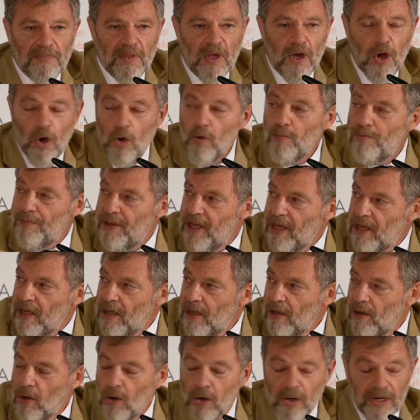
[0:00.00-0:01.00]

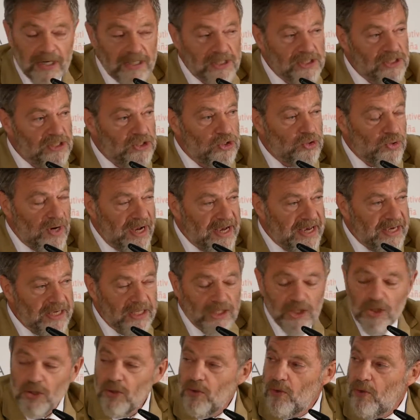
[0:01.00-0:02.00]
coping or is
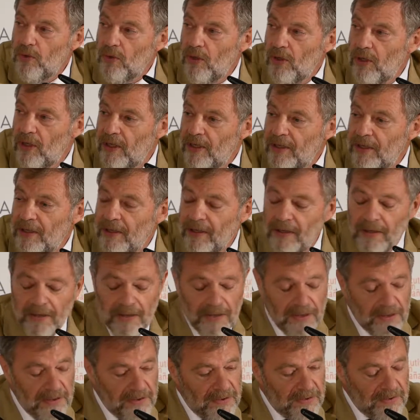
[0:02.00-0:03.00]
trying to
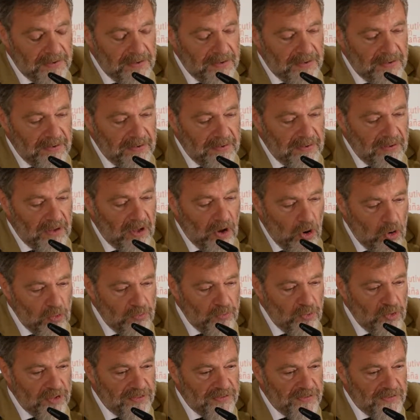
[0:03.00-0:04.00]

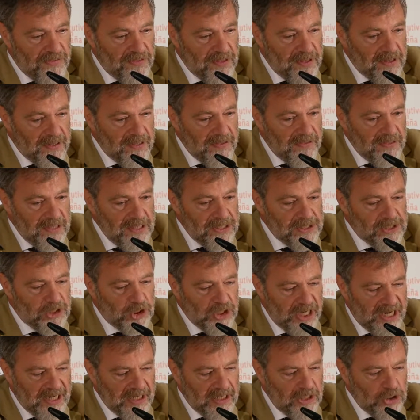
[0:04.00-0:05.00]
cope with these
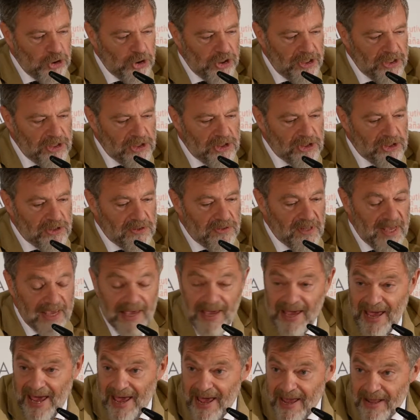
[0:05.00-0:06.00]
challenges. They
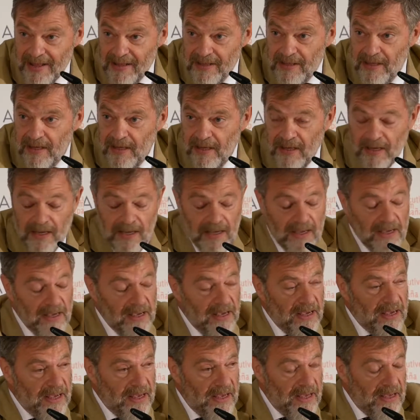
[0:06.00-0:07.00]
can
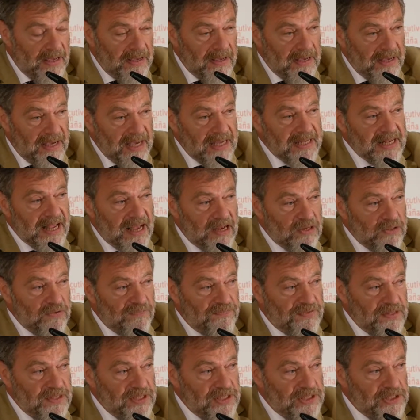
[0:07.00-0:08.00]
get out
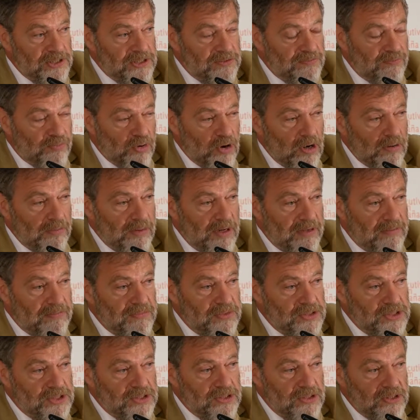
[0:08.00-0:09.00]
of these
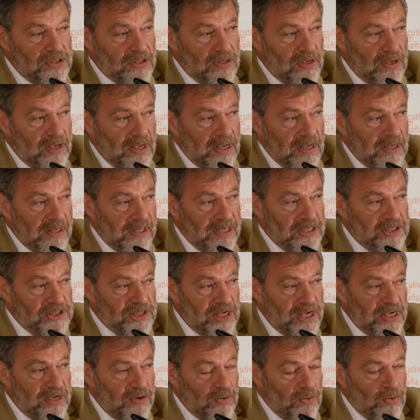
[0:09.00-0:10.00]
problems, let's
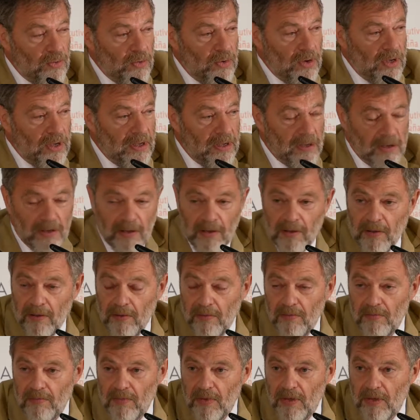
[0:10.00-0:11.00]
say,
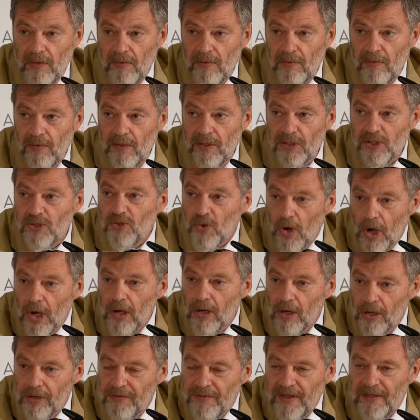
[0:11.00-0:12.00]

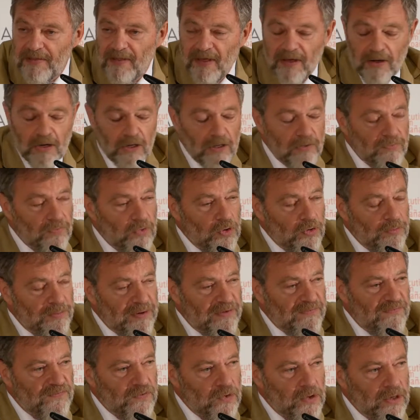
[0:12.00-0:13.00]
stronger than they were
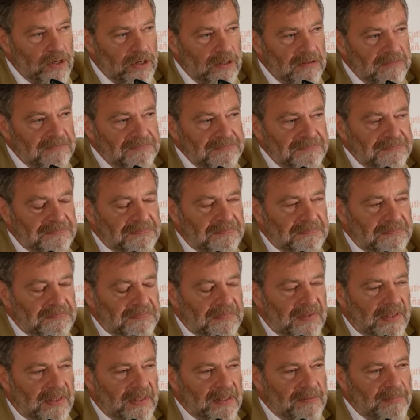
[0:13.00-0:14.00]
before.
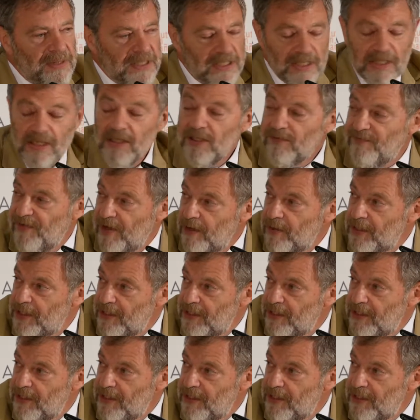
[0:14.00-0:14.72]
But it is very